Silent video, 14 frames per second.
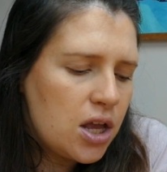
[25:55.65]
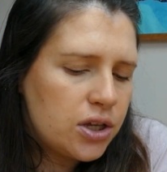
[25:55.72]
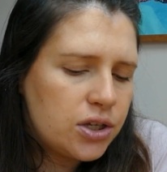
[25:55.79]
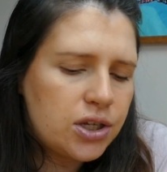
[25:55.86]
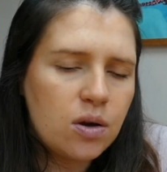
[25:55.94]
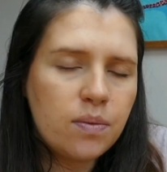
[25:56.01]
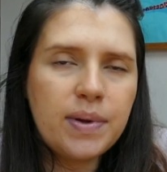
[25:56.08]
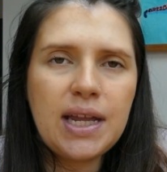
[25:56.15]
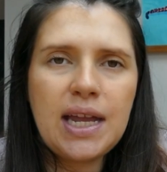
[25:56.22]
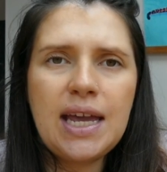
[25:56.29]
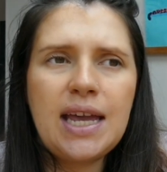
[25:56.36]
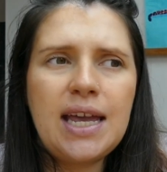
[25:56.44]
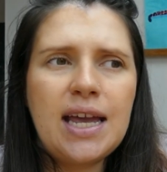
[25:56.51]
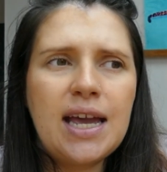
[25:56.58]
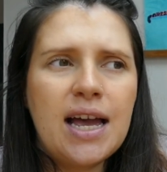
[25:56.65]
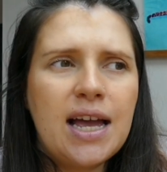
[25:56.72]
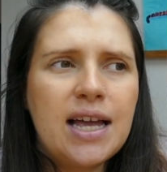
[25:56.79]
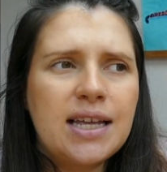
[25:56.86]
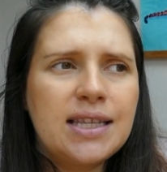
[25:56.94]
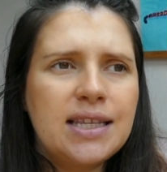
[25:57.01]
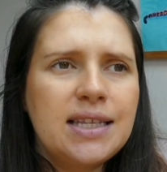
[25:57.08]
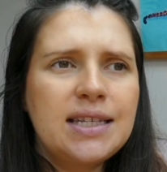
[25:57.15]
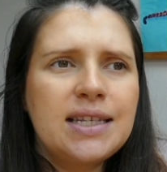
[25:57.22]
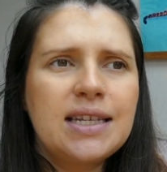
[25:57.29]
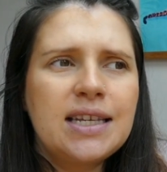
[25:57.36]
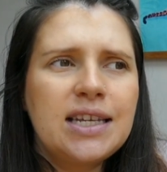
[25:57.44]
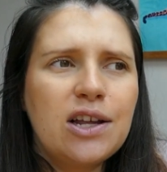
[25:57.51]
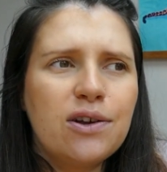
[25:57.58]
So many,
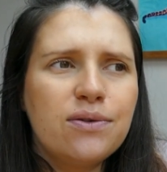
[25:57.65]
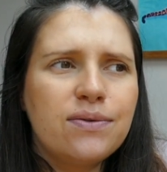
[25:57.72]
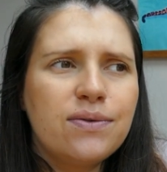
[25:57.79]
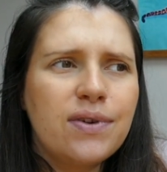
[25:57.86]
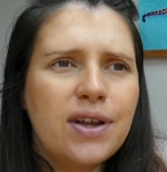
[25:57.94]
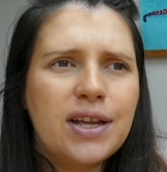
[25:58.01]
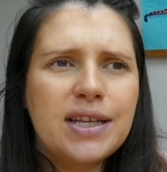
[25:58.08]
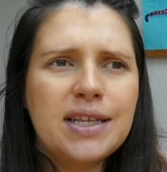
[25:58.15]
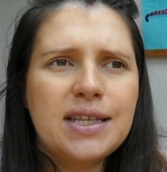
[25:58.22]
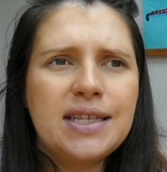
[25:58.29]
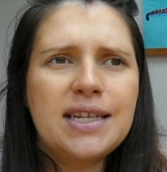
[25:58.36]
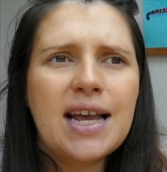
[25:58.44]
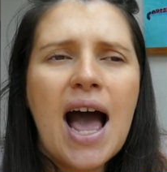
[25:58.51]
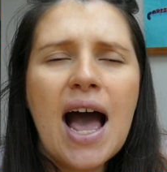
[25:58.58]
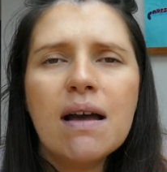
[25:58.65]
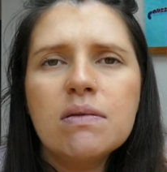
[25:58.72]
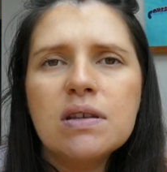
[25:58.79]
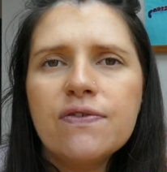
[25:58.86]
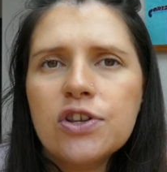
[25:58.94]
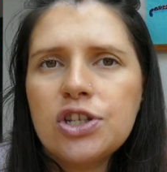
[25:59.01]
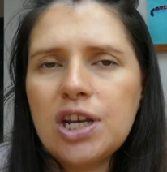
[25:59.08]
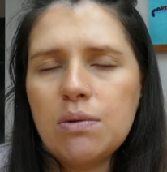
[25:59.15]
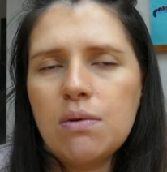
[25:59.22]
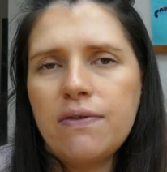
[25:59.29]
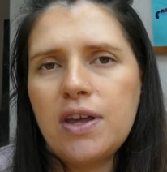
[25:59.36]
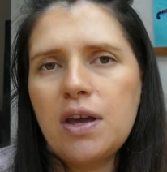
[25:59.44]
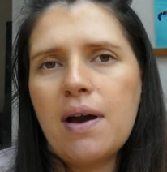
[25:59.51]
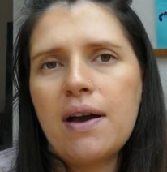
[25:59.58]
you know, times the two
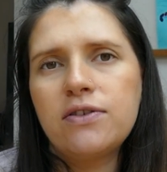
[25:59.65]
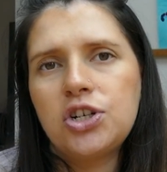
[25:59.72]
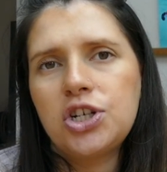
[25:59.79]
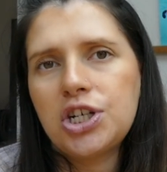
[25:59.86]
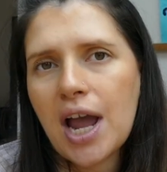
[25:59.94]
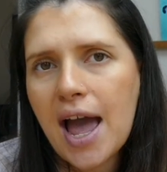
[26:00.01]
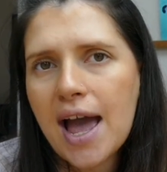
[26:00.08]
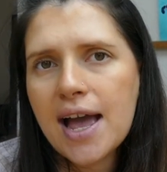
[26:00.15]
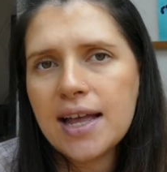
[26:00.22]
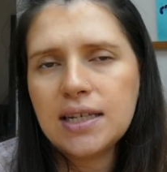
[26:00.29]
of you have shared